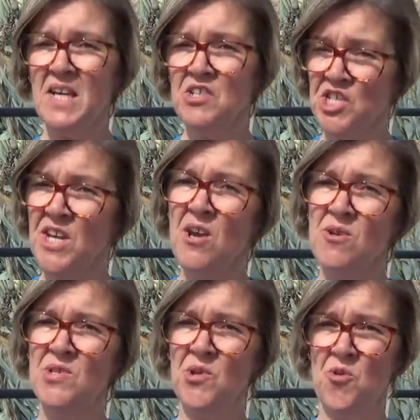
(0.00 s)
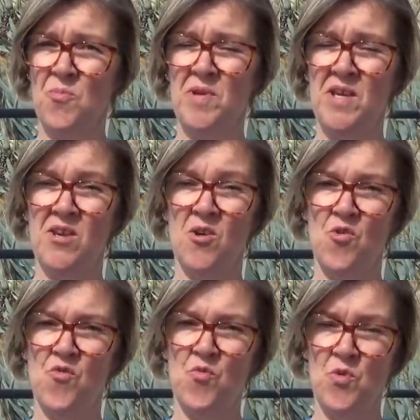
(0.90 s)
And she owned a copy
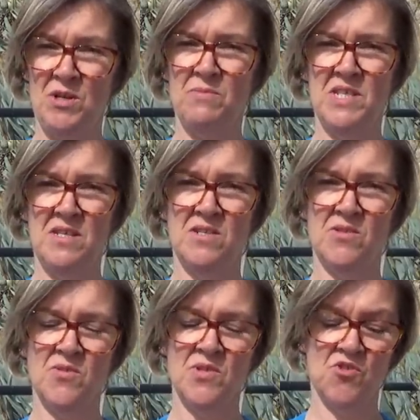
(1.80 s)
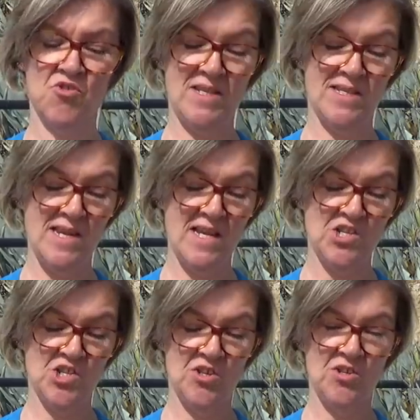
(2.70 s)
of William Tyndale's
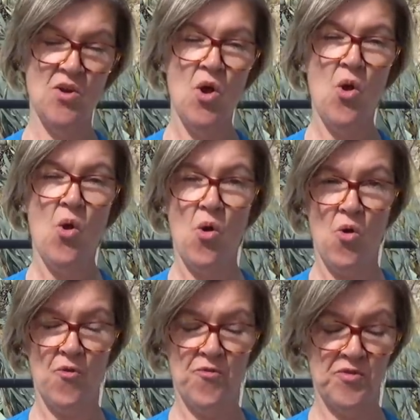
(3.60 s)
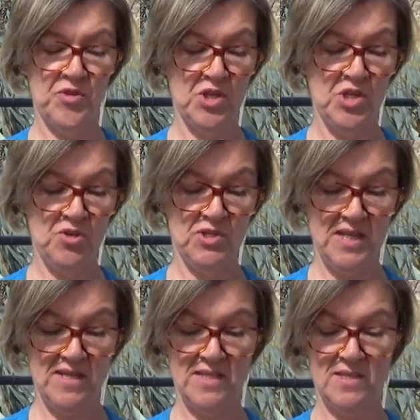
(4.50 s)
translation of the New
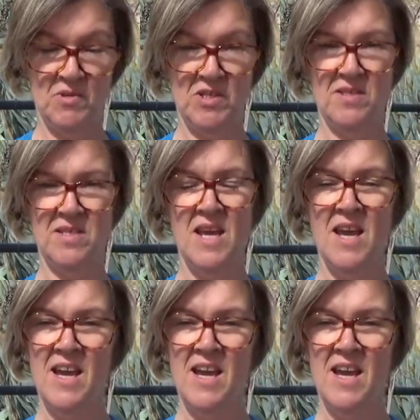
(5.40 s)
Testament.